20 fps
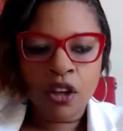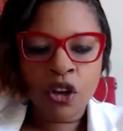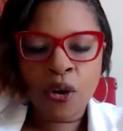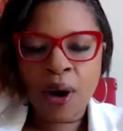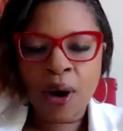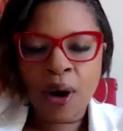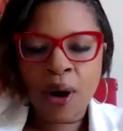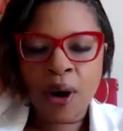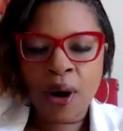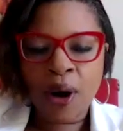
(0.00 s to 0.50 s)

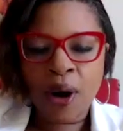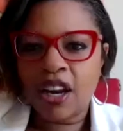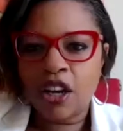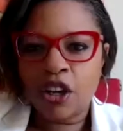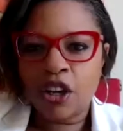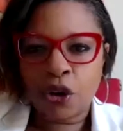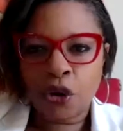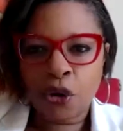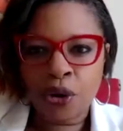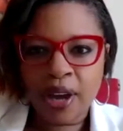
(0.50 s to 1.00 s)
activating
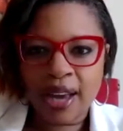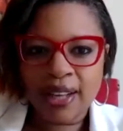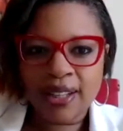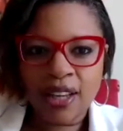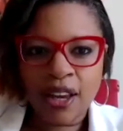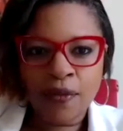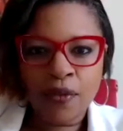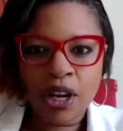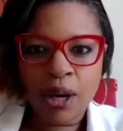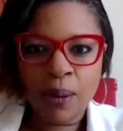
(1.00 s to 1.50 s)
your
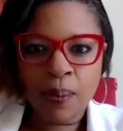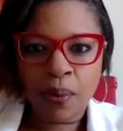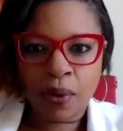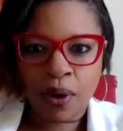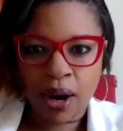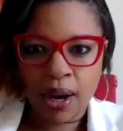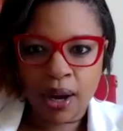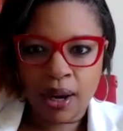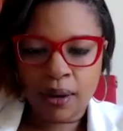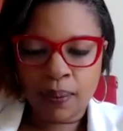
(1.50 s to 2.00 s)
creativity
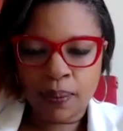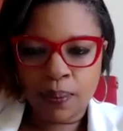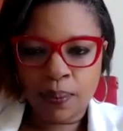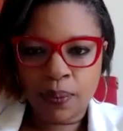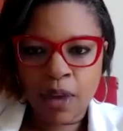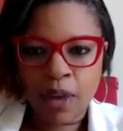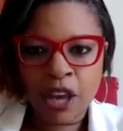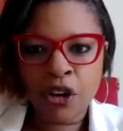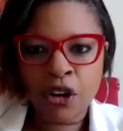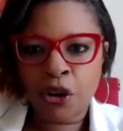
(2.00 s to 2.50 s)
brain,
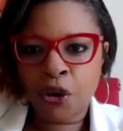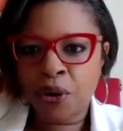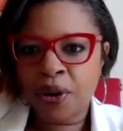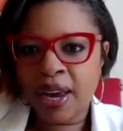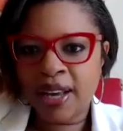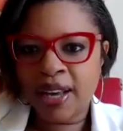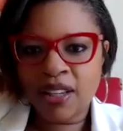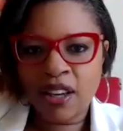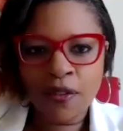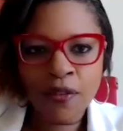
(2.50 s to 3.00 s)
and your
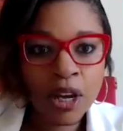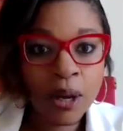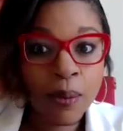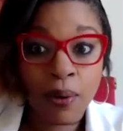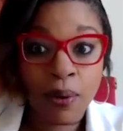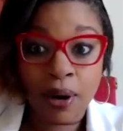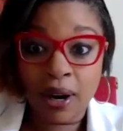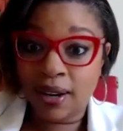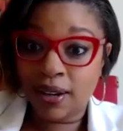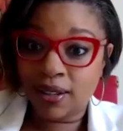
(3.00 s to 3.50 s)
creativity
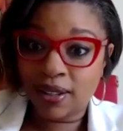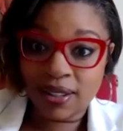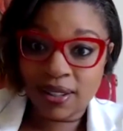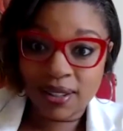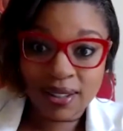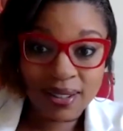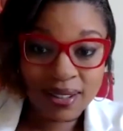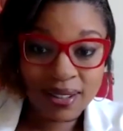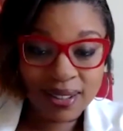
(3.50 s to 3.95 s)
brain is